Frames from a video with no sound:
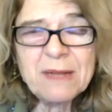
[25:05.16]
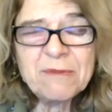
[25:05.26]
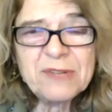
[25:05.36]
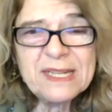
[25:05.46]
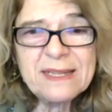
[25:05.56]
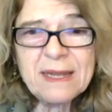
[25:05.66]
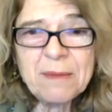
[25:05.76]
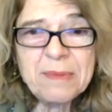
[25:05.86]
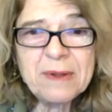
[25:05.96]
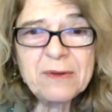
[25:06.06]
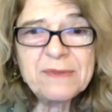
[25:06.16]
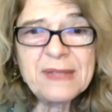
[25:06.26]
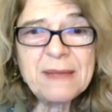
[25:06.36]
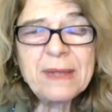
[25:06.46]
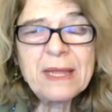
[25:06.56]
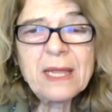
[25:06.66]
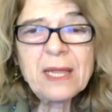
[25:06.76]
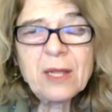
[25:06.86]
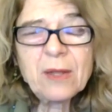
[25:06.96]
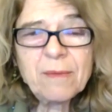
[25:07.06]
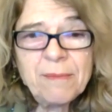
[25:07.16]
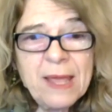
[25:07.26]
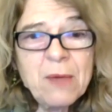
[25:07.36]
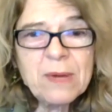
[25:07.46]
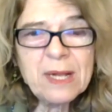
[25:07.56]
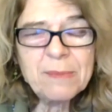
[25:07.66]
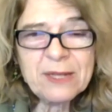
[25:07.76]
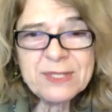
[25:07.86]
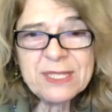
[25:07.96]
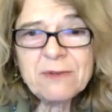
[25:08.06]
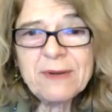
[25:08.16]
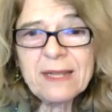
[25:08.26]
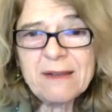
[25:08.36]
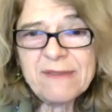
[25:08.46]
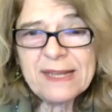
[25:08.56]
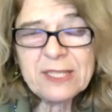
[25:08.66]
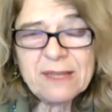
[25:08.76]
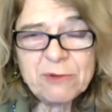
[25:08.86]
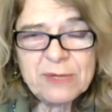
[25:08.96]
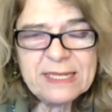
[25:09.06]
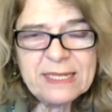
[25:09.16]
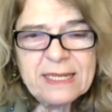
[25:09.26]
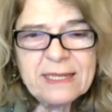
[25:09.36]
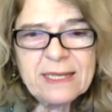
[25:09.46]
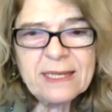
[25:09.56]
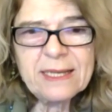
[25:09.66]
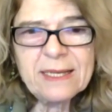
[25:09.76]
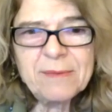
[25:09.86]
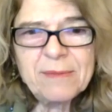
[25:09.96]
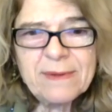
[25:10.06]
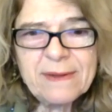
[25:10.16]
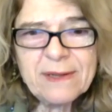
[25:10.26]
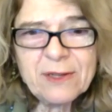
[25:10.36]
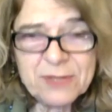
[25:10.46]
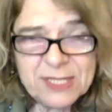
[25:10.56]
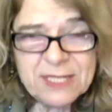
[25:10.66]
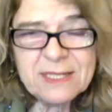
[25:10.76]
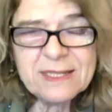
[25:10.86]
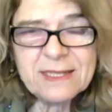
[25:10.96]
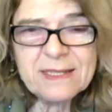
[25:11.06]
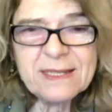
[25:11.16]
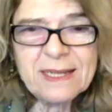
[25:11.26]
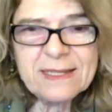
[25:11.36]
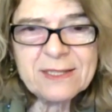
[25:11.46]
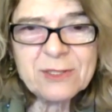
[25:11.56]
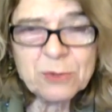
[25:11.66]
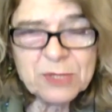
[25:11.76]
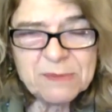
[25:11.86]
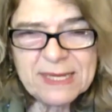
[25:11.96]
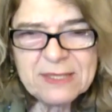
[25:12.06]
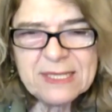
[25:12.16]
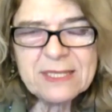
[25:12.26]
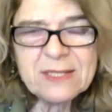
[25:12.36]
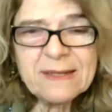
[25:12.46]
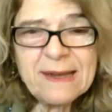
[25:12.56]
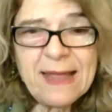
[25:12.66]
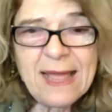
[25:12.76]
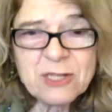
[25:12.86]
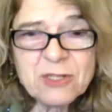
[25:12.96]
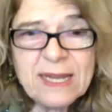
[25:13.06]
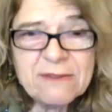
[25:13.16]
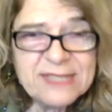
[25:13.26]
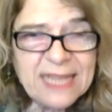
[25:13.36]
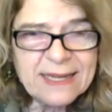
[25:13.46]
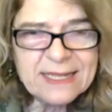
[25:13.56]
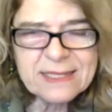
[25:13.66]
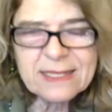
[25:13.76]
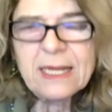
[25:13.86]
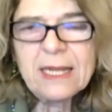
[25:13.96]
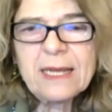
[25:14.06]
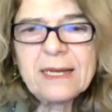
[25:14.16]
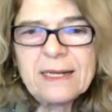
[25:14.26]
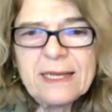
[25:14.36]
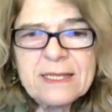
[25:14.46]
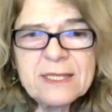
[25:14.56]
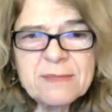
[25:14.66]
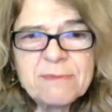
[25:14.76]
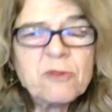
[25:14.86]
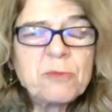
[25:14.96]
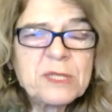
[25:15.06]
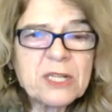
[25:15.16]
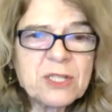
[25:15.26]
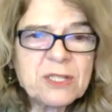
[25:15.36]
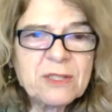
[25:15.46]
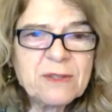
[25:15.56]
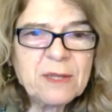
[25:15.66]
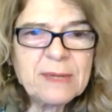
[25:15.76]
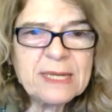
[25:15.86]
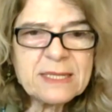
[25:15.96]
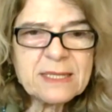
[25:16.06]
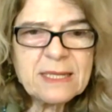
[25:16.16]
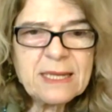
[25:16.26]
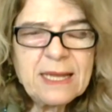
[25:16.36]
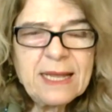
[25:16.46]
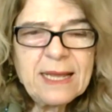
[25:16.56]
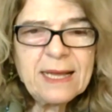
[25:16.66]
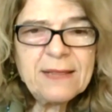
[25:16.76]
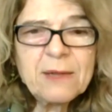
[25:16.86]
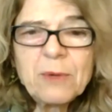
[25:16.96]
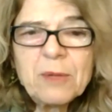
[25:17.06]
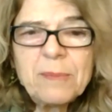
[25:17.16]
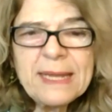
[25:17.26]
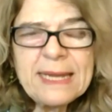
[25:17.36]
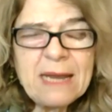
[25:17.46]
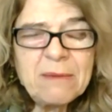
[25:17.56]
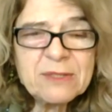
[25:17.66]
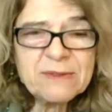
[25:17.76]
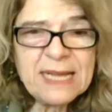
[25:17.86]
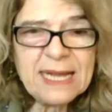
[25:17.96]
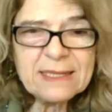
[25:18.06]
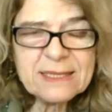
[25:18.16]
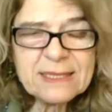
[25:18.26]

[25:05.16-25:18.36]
I'm afraid a number of them may well be considering, and in fact have already considered and talked about it and actually have done it, is move production to the US. There will be an element of that,